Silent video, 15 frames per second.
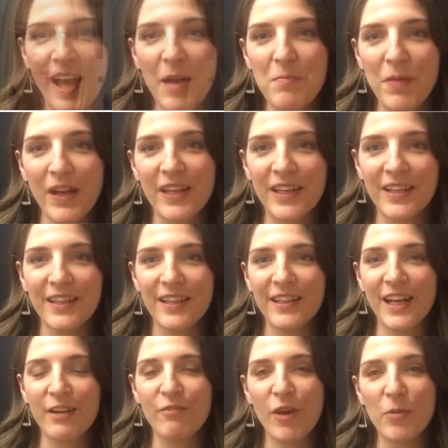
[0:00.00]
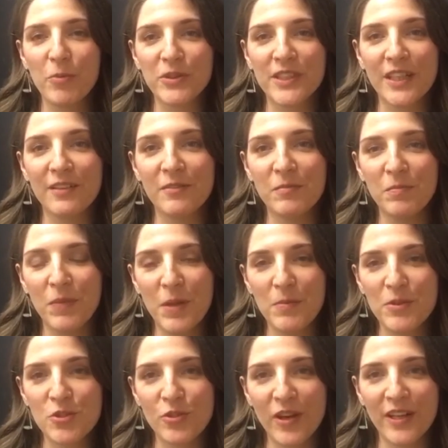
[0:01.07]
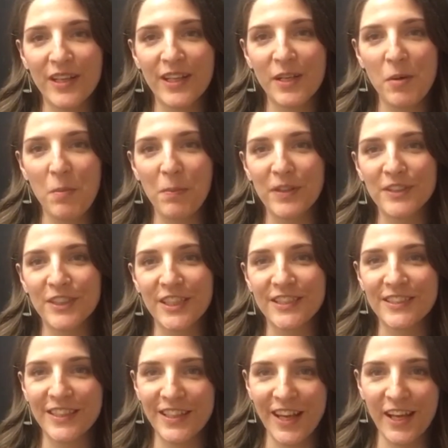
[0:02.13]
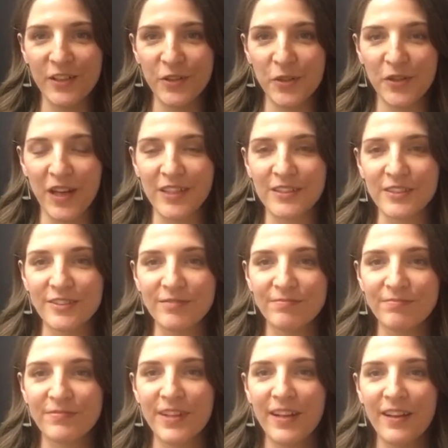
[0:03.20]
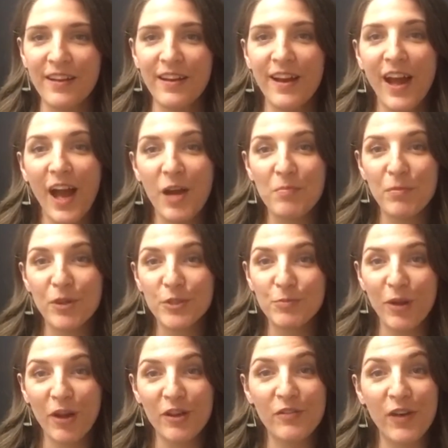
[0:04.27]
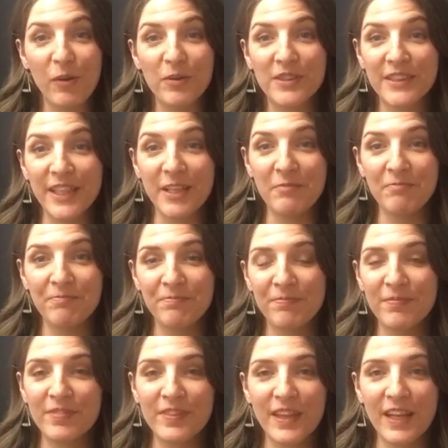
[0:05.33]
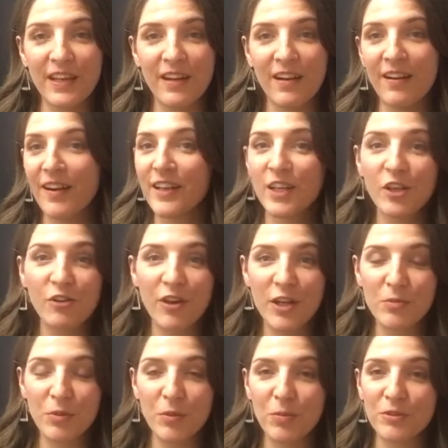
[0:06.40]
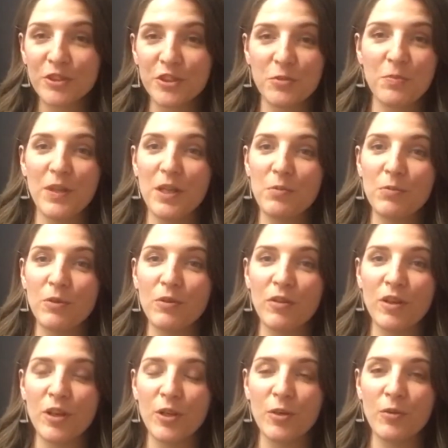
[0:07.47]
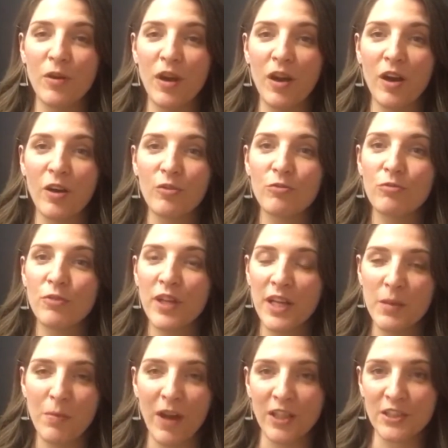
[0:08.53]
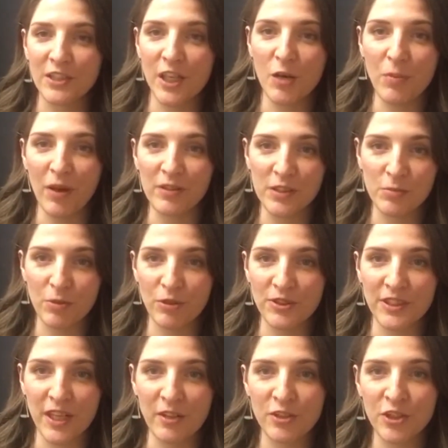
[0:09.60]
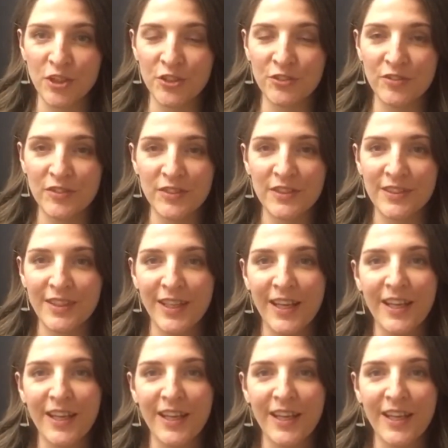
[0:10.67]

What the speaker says: I'm Becky and I represent Pitman Training, Manchester and Newcastle. I'm most proud of our team. They are an incredible bunch of people who are really passionate about supporting our students,